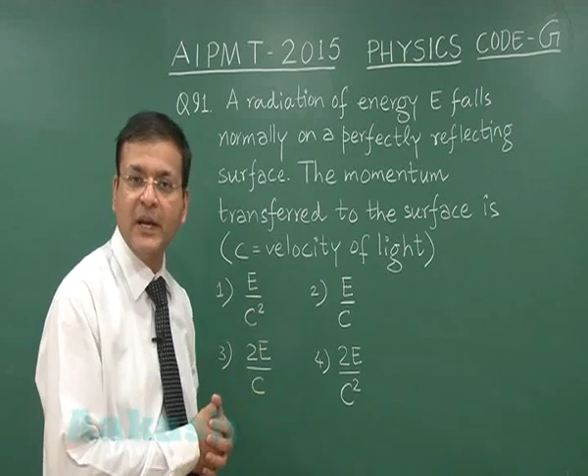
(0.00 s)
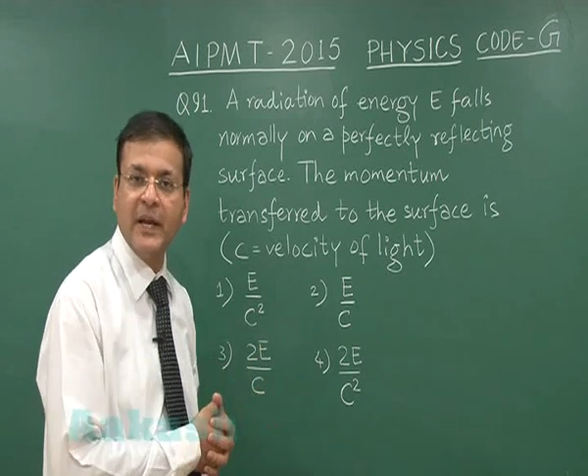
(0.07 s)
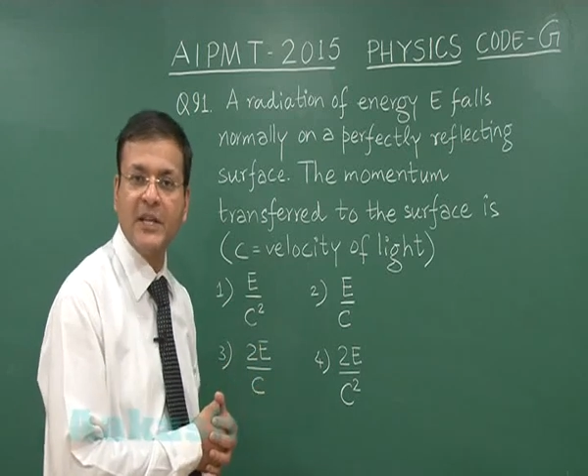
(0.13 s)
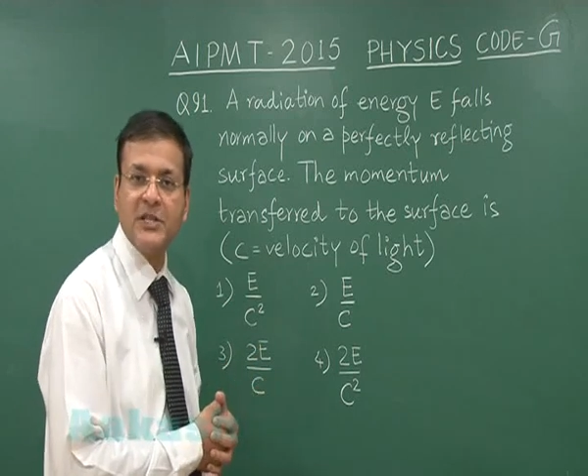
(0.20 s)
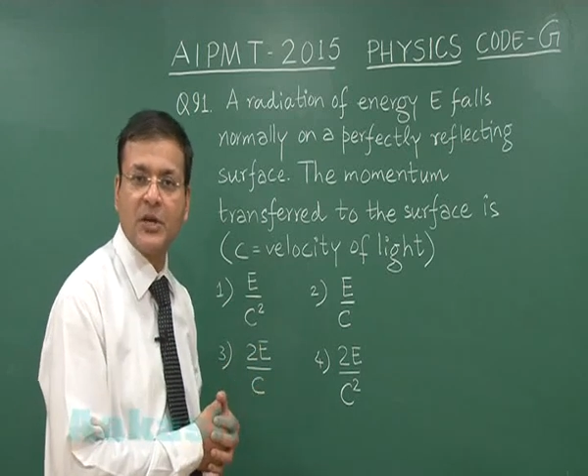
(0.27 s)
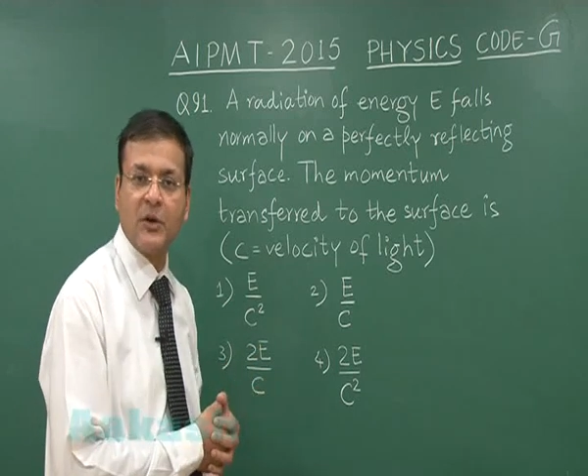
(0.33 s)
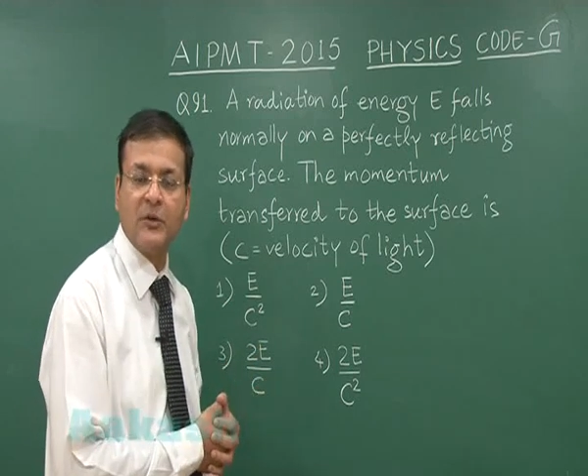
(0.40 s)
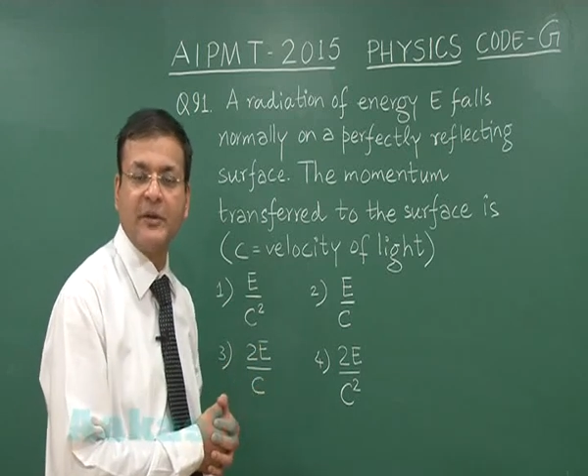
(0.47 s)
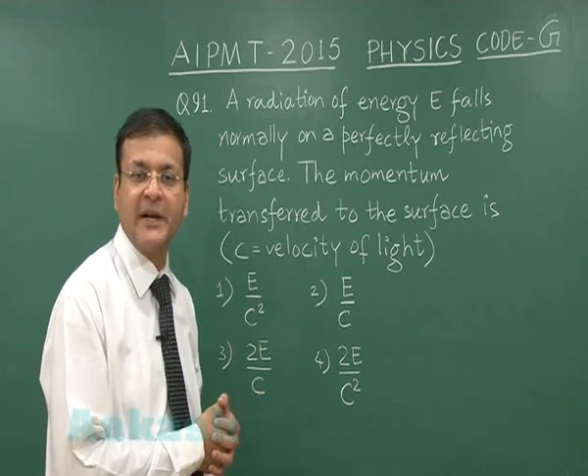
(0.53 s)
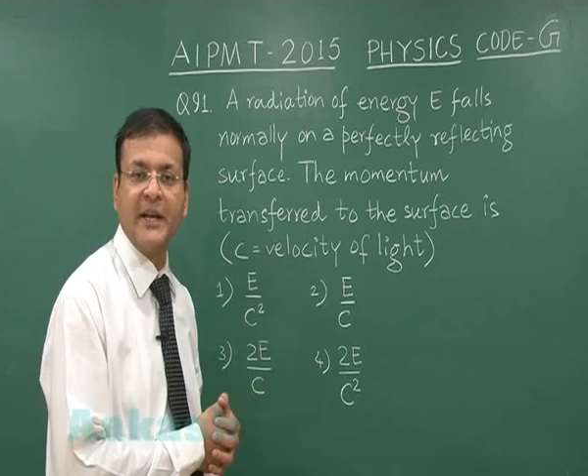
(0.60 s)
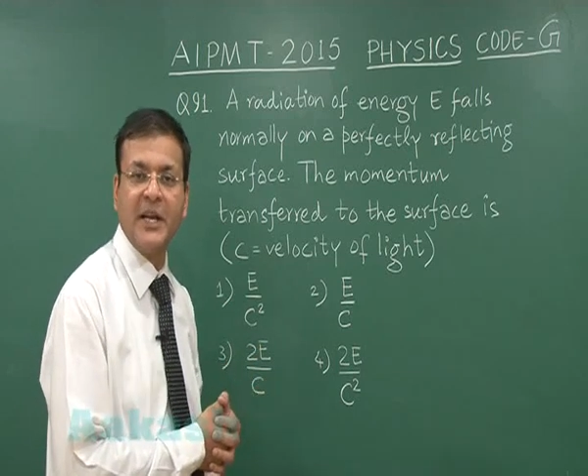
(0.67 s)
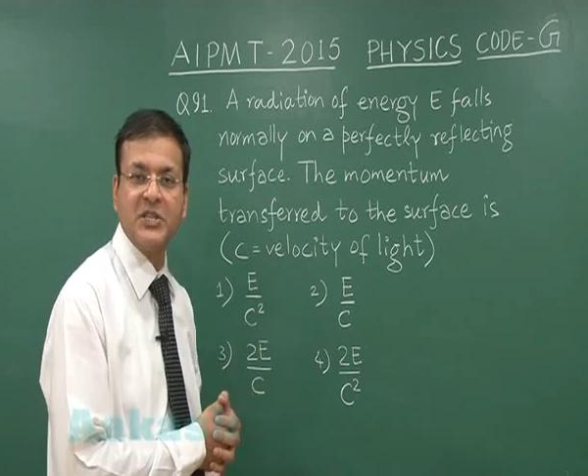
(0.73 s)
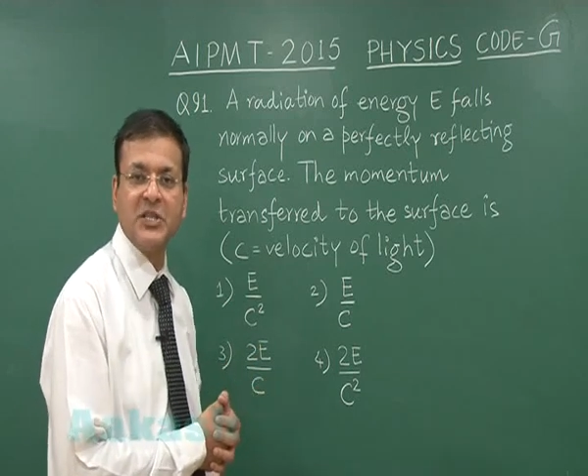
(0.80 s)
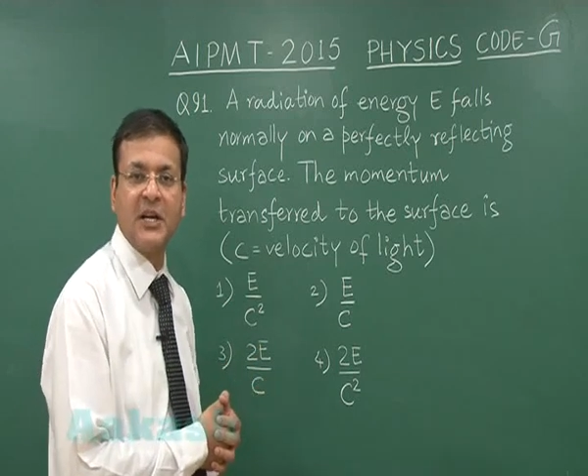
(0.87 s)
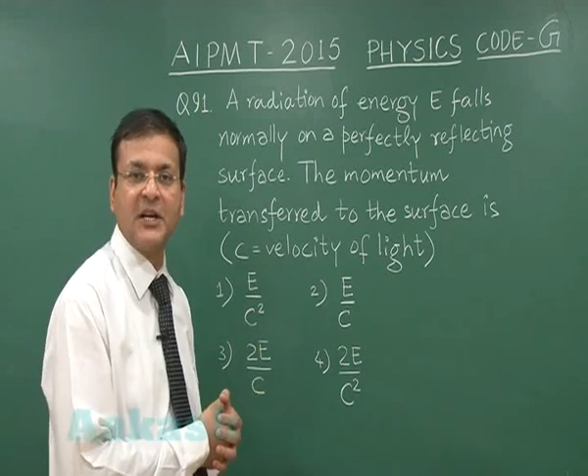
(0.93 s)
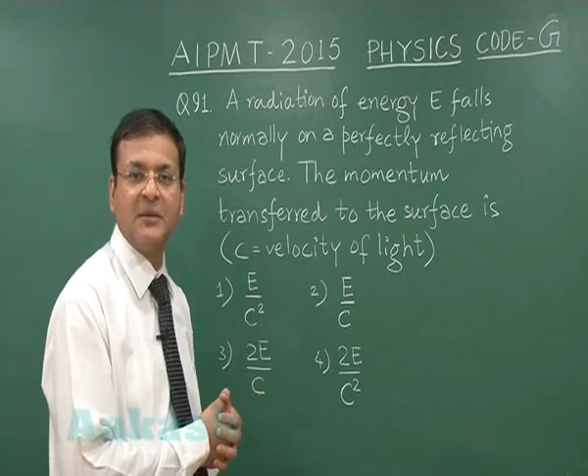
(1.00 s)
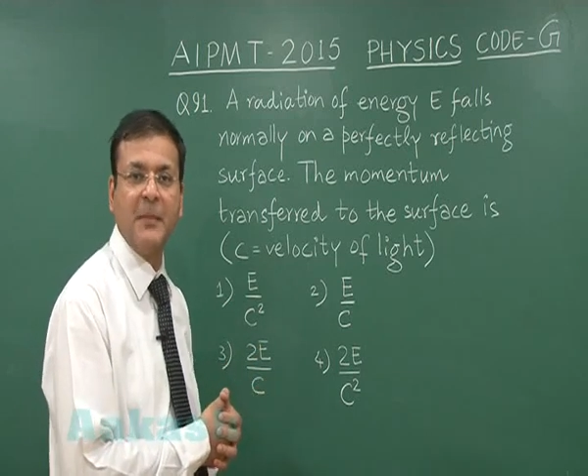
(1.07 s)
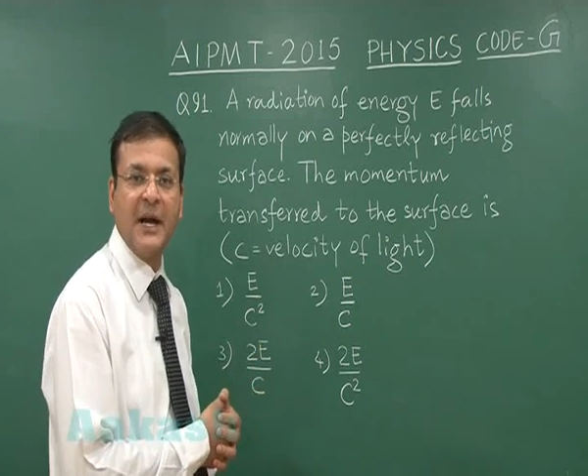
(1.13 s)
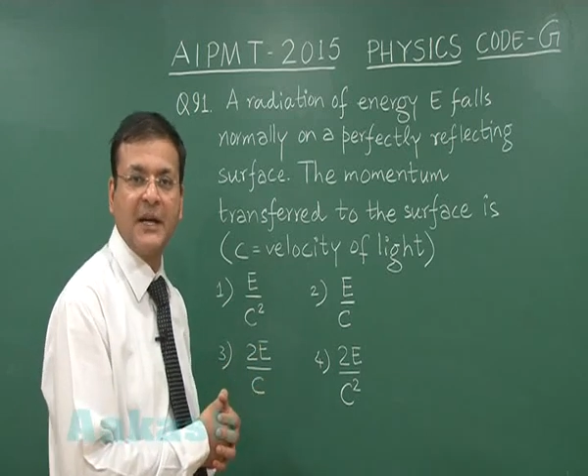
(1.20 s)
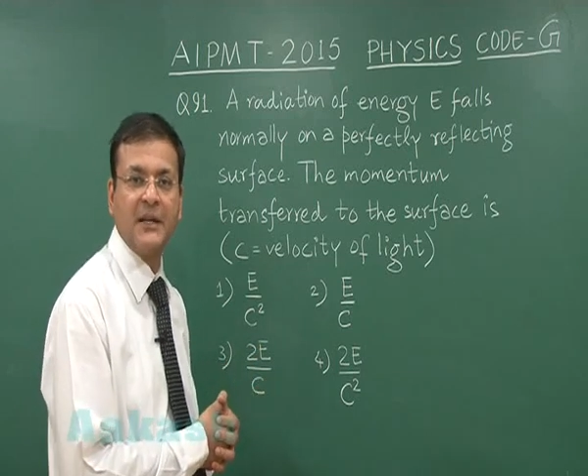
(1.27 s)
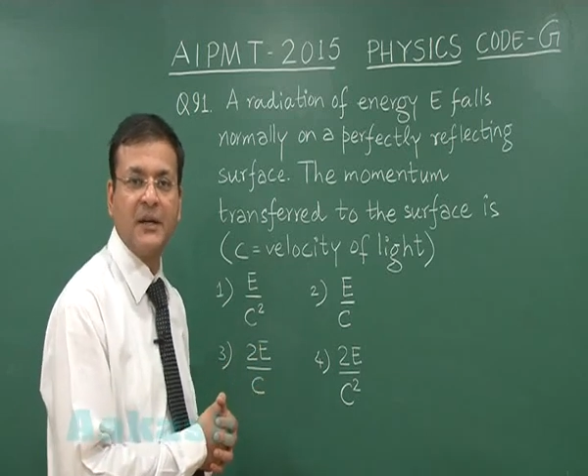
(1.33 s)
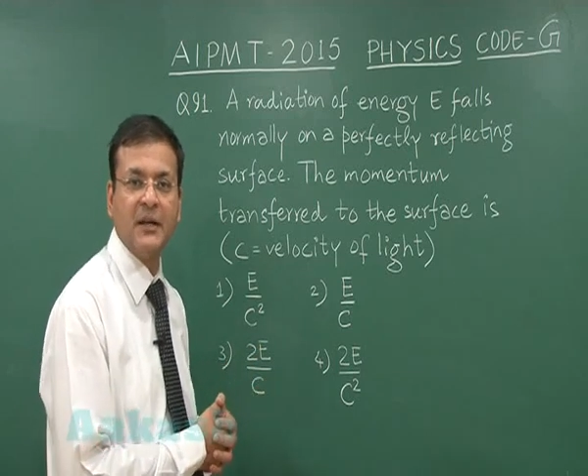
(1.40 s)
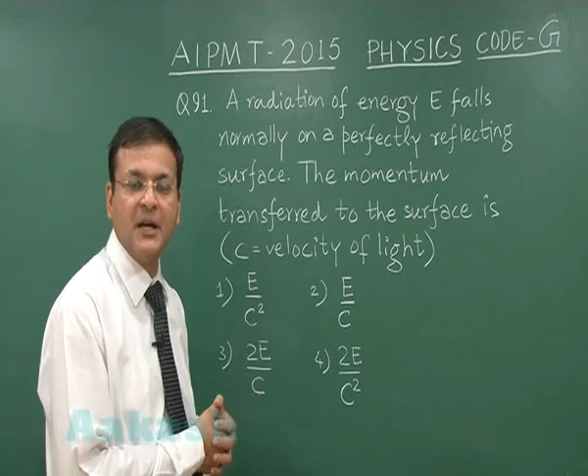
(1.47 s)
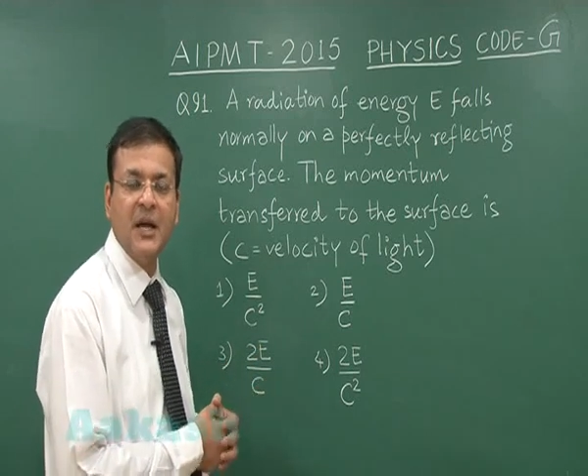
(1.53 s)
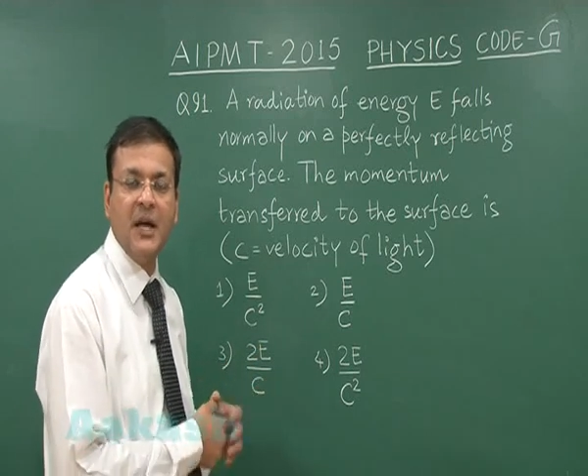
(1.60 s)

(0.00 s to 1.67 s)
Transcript: nature of radiation and matter.